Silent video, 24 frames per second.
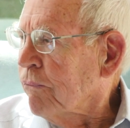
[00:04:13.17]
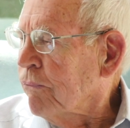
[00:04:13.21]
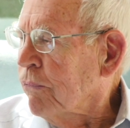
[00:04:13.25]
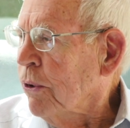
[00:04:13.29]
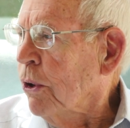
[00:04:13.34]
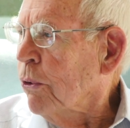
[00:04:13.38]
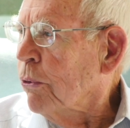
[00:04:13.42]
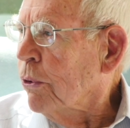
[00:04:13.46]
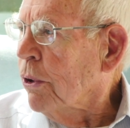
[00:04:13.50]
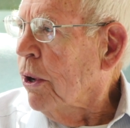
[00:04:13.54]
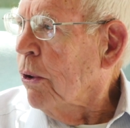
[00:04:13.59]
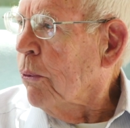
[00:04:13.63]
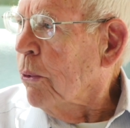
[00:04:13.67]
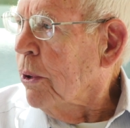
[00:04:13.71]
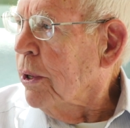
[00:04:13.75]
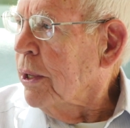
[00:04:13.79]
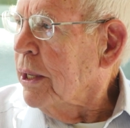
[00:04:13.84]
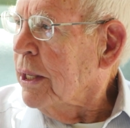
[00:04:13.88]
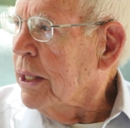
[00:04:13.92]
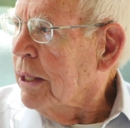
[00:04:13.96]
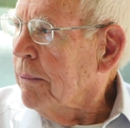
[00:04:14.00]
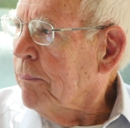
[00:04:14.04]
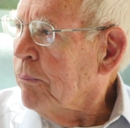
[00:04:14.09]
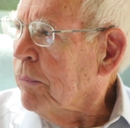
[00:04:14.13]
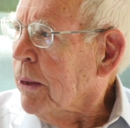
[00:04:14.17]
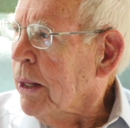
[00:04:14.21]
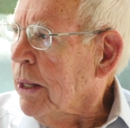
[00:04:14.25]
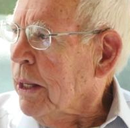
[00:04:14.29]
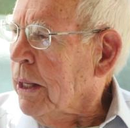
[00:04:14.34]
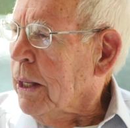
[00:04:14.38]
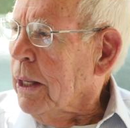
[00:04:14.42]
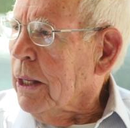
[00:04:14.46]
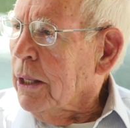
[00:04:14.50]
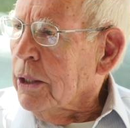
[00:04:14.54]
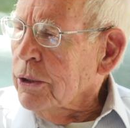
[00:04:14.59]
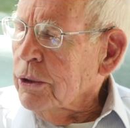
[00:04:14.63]
float away.
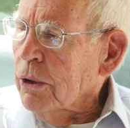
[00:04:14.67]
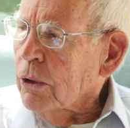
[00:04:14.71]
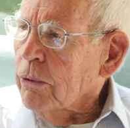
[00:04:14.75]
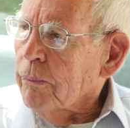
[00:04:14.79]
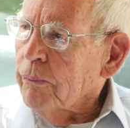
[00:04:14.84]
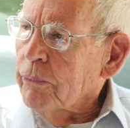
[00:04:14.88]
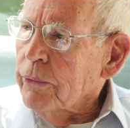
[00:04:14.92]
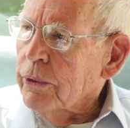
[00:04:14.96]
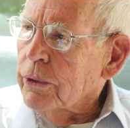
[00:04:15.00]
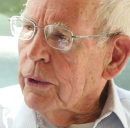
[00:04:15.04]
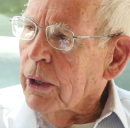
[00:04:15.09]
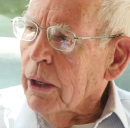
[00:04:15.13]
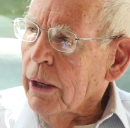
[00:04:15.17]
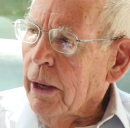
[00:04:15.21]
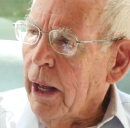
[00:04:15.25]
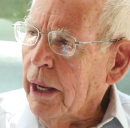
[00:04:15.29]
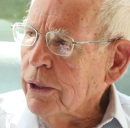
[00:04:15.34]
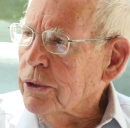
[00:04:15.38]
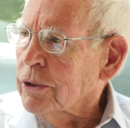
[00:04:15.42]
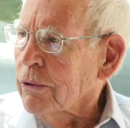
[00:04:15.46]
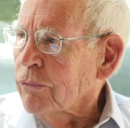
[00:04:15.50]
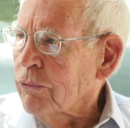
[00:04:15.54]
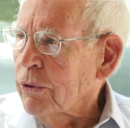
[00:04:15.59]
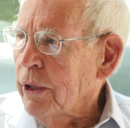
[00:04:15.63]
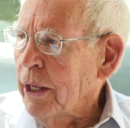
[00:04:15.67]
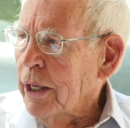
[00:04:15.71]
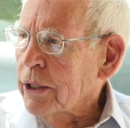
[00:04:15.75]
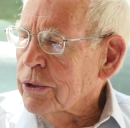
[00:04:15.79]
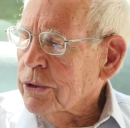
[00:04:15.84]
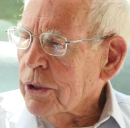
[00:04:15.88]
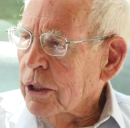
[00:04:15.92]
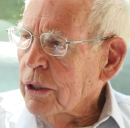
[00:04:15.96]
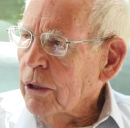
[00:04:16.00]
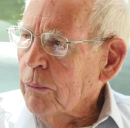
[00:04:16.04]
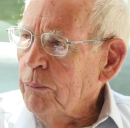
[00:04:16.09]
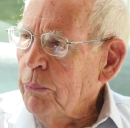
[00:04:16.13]
So lots of
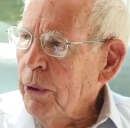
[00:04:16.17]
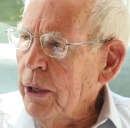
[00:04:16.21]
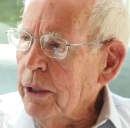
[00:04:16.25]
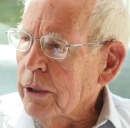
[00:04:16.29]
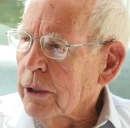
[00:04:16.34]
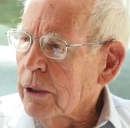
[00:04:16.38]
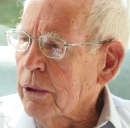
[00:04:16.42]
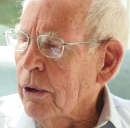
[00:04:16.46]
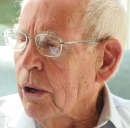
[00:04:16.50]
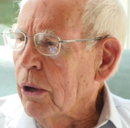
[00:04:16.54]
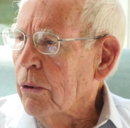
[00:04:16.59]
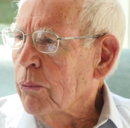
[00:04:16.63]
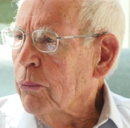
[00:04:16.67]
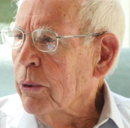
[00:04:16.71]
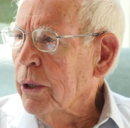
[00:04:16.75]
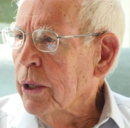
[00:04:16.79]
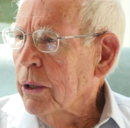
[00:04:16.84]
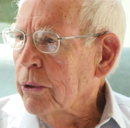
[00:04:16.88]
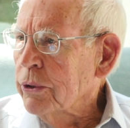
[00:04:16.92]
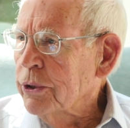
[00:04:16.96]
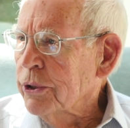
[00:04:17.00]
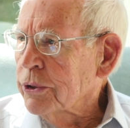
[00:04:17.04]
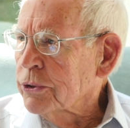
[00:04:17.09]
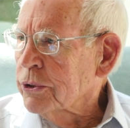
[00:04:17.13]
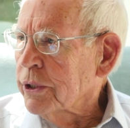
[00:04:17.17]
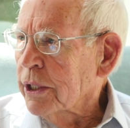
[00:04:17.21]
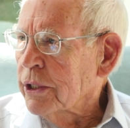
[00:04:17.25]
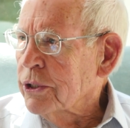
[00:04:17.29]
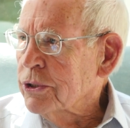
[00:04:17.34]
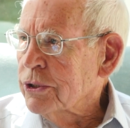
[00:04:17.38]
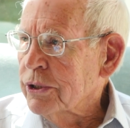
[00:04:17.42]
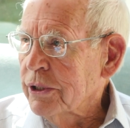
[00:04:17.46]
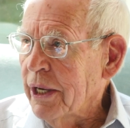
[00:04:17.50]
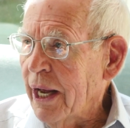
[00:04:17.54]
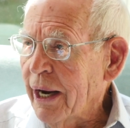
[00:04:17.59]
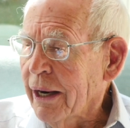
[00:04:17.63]
things are dependent. We're just
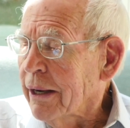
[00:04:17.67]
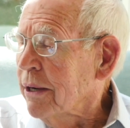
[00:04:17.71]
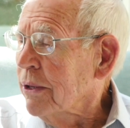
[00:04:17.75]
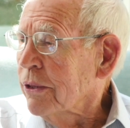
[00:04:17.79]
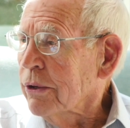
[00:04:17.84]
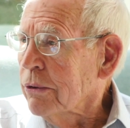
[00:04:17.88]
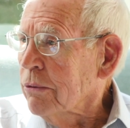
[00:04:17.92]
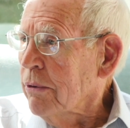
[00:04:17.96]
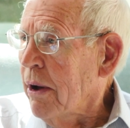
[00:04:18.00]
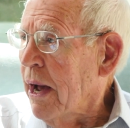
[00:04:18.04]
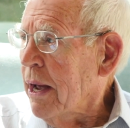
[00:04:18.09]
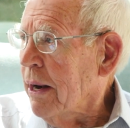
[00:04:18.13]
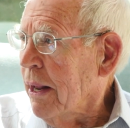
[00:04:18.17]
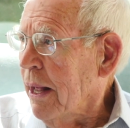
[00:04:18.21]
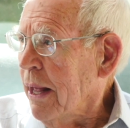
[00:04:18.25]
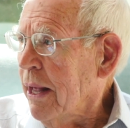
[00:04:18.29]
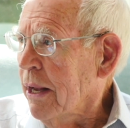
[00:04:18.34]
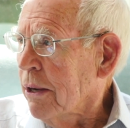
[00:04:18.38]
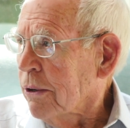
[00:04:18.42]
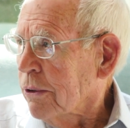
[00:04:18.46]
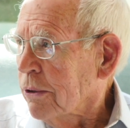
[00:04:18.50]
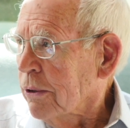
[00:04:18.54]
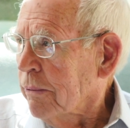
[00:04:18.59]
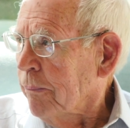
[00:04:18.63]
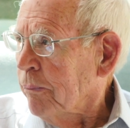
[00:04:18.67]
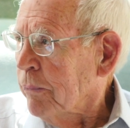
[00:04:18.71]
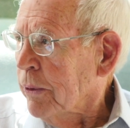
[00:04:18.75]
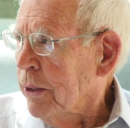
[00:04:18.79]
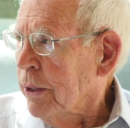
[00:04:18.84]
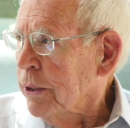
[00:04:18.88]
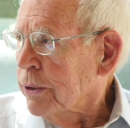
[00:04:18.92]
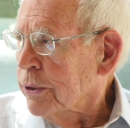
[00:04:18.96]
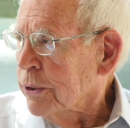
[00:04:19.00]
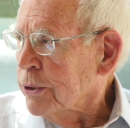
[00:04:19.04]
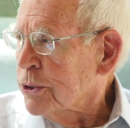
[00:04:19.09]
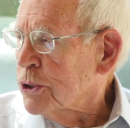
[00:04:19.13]
exactly the right angle
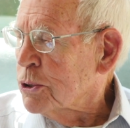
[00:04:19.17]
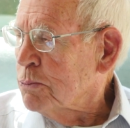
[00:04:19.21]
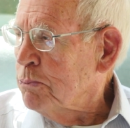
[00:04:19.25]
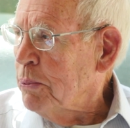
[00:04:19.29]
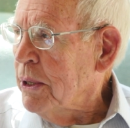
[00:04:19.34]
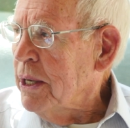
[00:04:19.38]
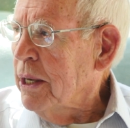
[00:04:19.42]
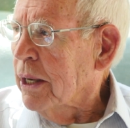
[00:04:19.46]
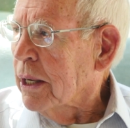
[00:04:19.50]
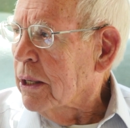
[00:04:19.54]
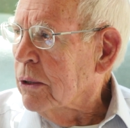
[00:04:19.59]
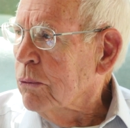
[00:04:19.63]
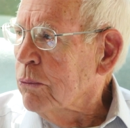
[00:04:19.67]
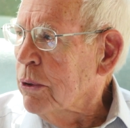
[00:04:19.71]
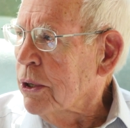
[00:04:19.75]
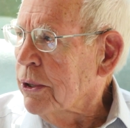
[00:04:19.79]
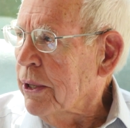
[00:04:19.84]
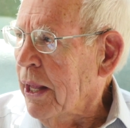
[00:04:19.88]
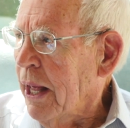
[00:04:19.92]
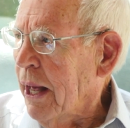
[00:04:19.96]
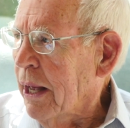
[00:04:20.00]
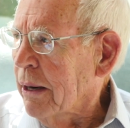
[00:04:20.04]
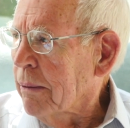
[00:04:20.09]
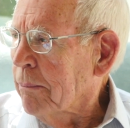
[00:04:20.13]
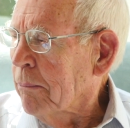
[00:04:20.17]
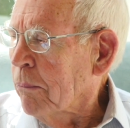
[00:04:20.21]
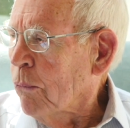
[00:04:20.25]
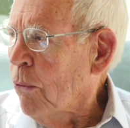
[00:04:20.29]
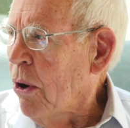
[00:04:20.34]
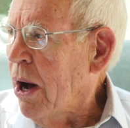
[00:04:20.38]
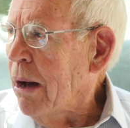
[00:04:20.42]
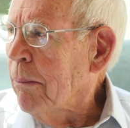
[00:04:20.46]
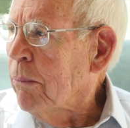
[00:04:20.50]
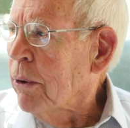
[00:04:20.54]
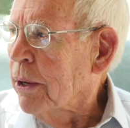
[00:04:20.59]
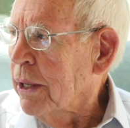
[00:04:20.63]
to spin without
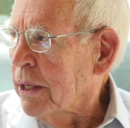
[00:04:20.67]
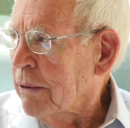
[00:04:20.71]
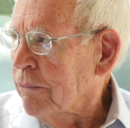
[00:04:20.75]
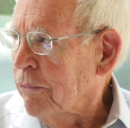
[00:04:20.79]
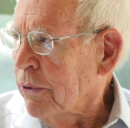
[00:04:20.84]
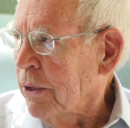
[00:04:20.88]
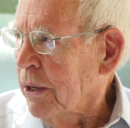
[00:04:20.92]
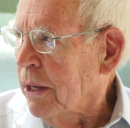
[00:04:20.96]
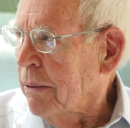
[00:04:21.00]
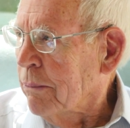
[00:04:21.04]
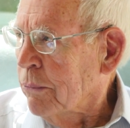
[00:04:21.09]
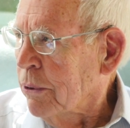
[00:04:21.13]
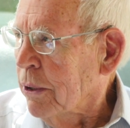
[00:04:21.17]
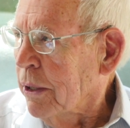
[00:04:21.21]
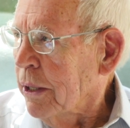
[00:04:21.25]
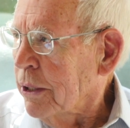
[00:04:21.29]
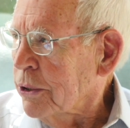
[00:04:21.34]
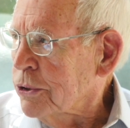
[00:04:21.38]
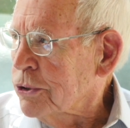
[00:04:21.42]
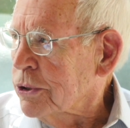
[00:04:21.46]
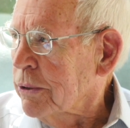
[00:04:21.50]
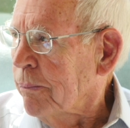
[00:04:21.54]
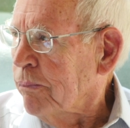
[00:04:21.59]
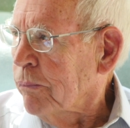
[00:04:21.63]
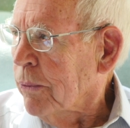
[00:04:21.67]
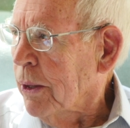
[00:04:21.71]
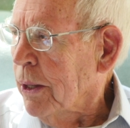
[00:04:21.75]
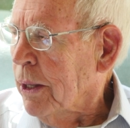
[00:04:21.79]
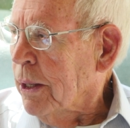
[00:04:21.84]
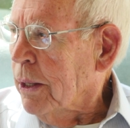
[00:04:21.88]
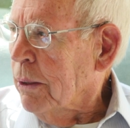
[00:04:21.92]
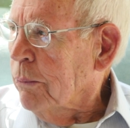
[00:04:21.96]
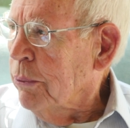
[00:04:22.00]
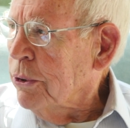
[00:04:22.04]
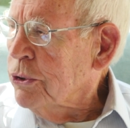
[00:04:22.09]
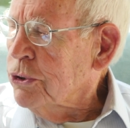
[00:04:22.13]
wobbling very much.
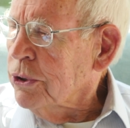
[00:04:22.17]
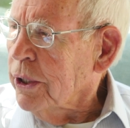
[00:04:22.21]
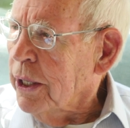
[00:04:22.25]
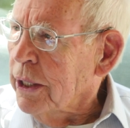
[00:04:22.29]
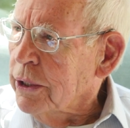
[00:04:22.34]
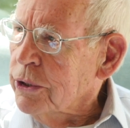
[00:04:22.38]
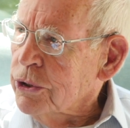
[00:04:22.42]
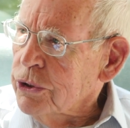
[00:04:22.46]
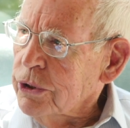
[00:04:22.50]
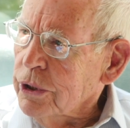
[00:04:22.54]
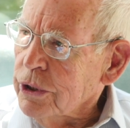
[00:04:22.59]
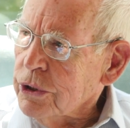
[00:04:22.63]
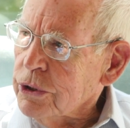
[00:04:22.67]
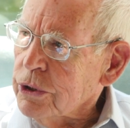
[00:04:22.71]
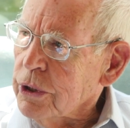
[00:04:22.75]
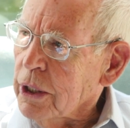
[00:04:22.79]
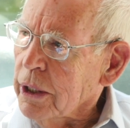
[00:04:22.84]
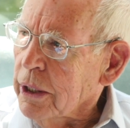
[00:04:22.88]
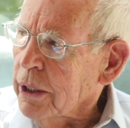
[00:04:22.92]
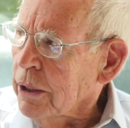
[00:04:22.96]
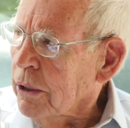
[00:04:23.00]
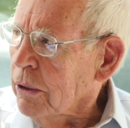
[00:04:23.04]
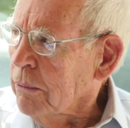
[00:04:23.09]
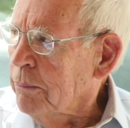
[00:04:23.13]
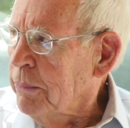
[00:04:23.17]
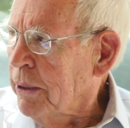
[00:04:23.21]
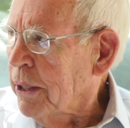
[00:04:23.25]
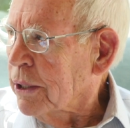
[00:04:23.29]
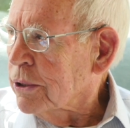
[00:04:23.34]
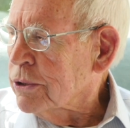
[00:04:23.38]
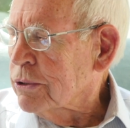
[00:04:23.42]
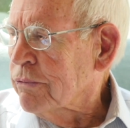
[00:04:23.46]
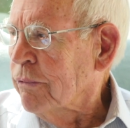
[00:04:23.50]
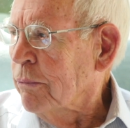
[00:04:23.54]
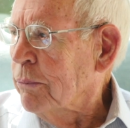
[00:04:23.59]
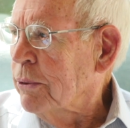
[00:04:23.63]
We change just little
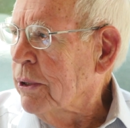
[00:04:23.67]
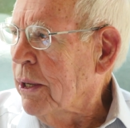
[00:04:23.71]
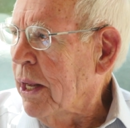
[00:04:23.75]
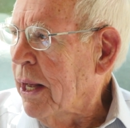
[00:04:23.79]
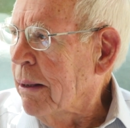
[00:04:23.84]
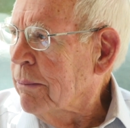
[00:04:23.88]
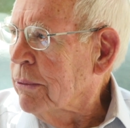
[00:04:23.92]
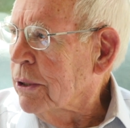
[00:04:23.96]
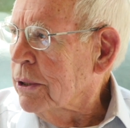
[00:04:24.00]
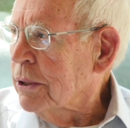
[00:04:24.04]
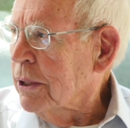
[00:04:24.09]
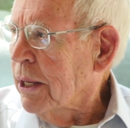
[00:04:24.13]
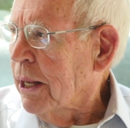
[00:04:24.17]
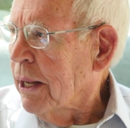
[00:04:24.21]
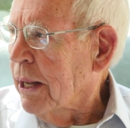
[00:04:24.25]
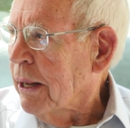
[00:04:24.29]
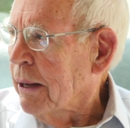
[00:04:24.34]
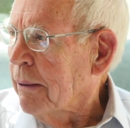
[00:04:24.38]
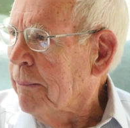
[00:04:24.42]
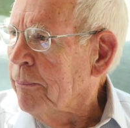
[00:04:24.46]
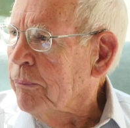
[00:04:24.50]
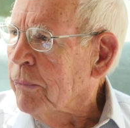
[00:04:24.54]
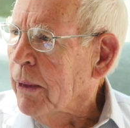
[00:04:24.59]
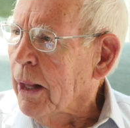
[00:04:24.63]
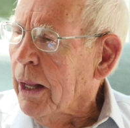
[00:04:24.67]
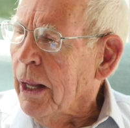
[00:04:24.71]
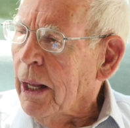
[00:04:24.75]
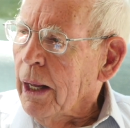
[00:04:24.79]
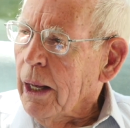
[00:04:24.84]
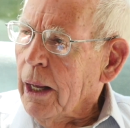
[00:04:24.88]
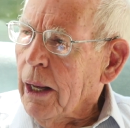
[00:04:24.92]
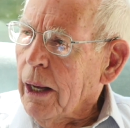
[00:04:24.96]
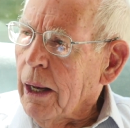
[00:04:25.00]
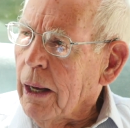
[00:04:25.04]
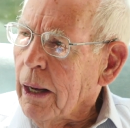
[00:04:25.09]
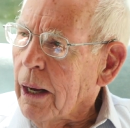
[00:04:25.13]
bits from time to
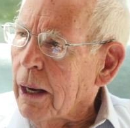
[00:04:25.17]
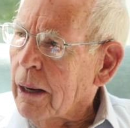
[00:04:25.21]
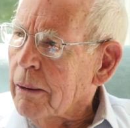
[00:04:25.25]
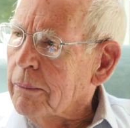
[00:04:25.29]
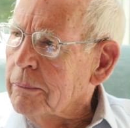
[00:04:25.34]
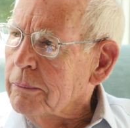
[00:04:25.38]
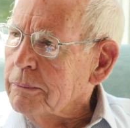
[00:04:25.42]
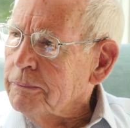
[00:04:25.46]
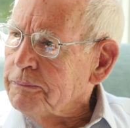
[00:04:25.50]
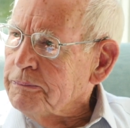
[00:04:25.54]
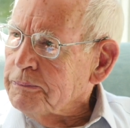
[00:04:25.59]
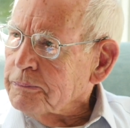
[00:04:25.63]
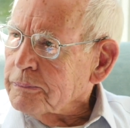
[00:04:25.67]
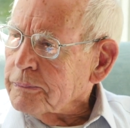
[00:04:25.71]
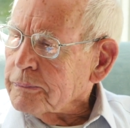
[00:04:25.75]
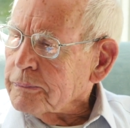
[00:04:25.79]
time.